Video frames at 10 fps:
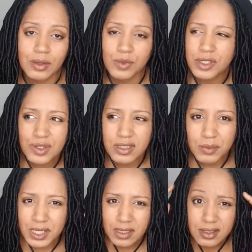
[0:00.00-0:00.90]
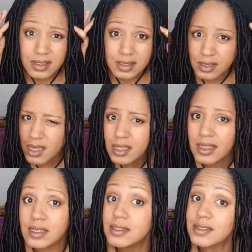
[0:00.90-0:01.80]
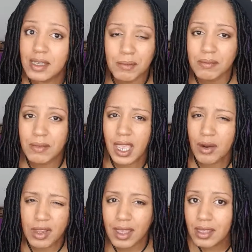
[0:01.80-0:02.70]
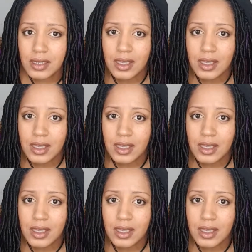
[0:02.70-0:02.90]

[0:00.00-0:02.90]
Will you still be stuck in some area?